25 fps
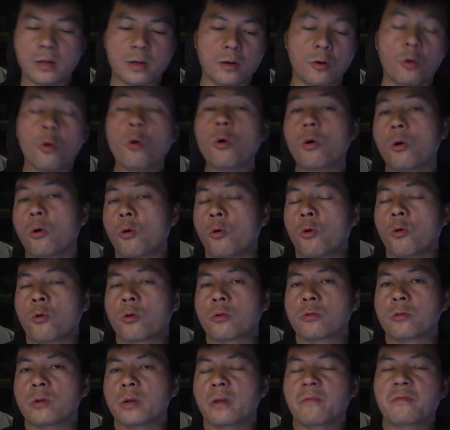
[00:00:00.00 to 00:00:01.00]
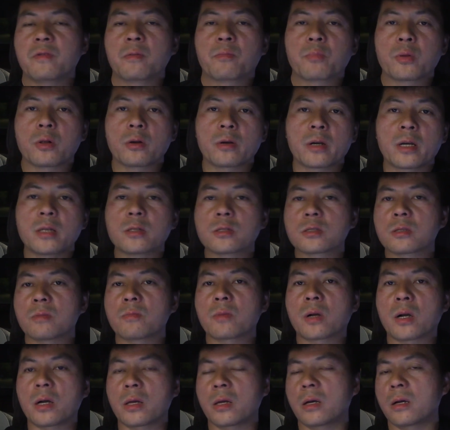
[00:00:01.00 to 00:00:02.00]
Or if you plug in
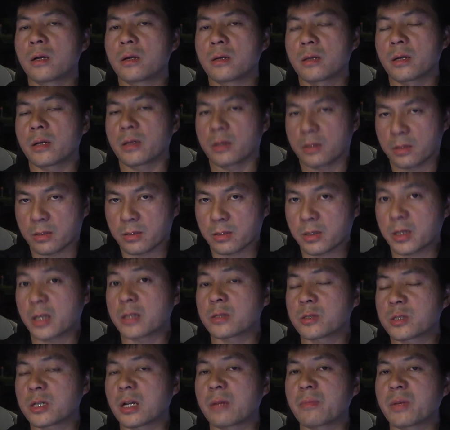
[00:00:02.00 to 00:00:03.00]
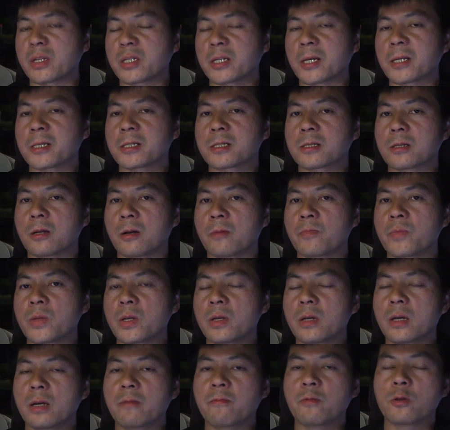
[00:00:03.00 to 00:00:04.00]
some kind of like ScanMyTesla,
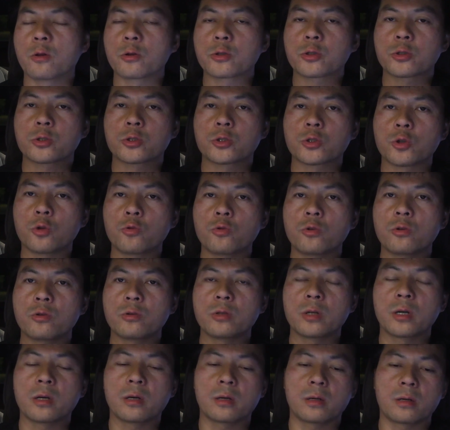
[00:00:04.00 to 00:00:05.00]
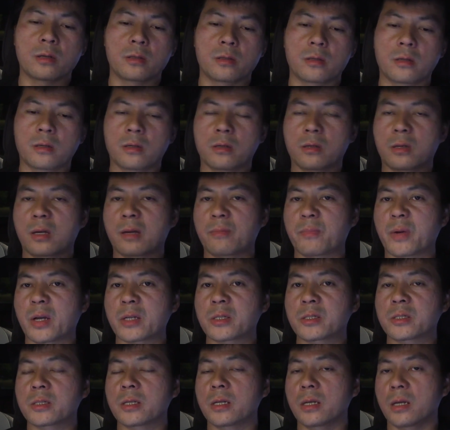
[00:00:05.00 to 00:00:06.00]
it will also show you the
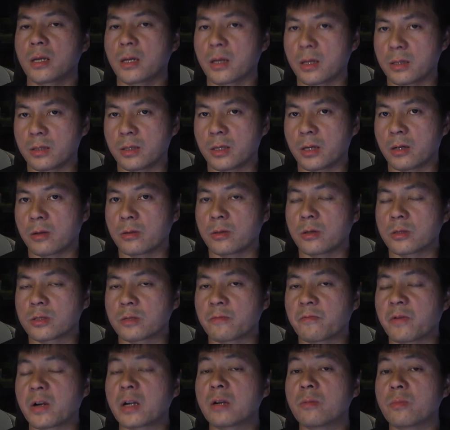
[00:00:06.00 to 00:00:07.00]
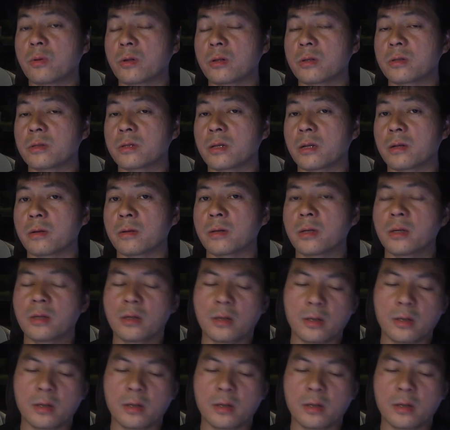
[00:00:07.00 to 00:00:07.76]
capacity in there. There's a variable in there.